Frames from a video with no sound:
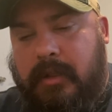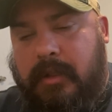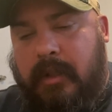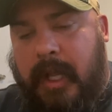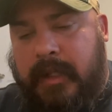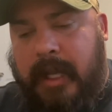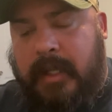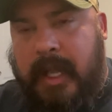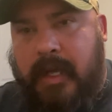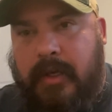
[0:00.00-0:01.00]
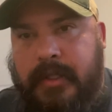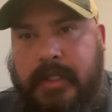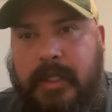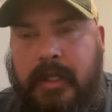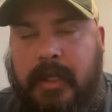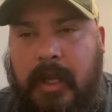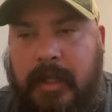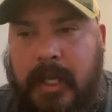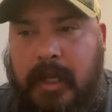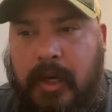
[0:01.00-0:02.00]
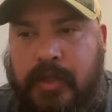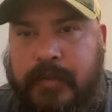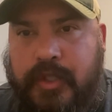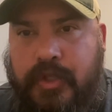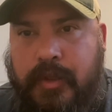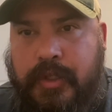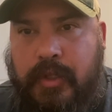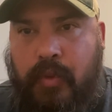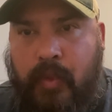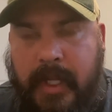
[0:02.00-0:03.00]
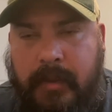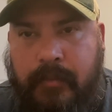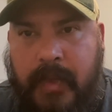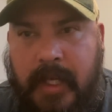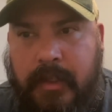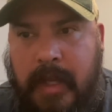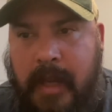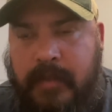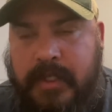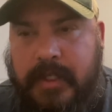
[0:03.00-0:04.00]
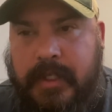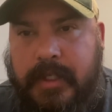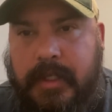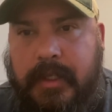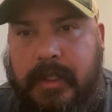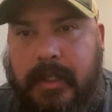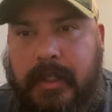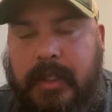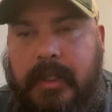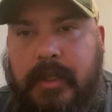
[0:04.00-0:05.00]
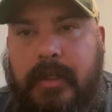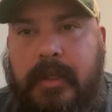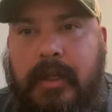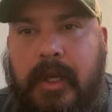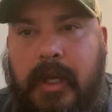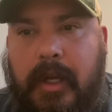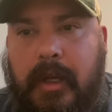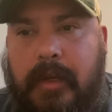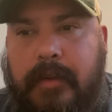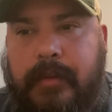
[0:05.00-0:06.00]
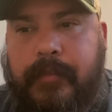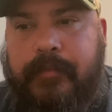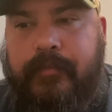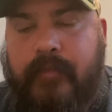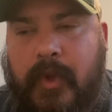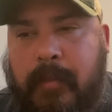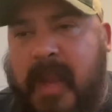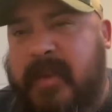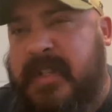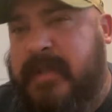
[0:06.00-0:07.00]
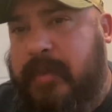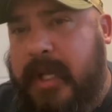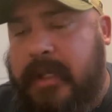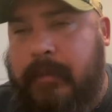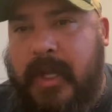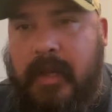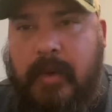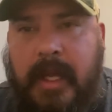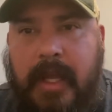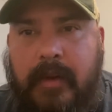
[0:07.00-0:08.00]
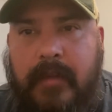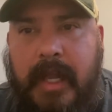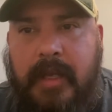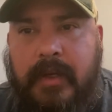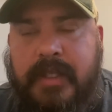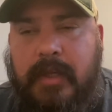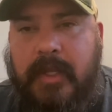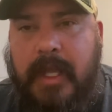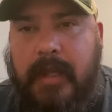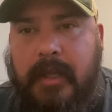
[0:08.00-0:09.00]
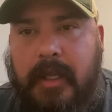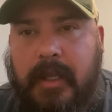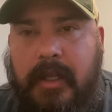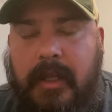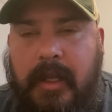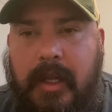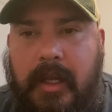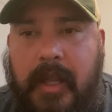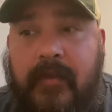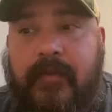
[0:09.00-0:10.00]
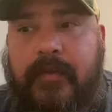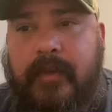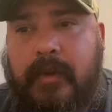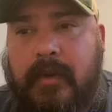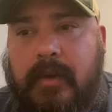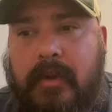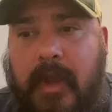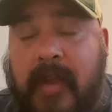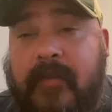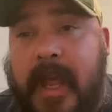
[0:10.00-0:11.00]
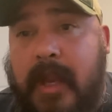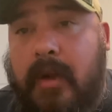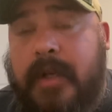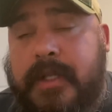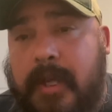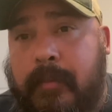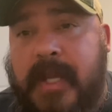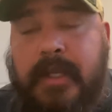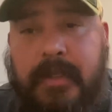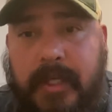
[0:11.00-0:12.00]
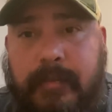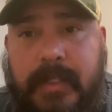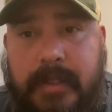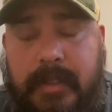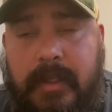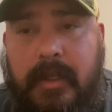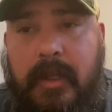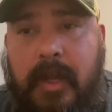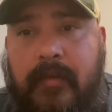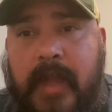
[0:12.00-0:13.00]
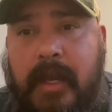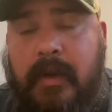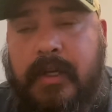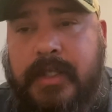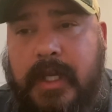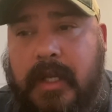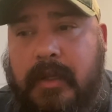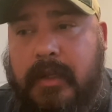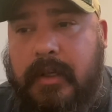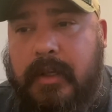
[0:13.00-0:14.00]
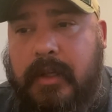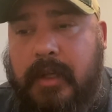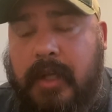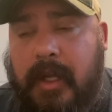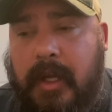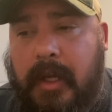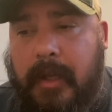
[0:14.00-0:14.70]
I think Danny Garcia, I think Earl Spence Jr. is going to win by the unanimous decision. Uh, maybe a split, depending on what kind of Danny Garcia we get. Uh, if if Danny Garcia makes the adjustments, if Danny Garcia, uh,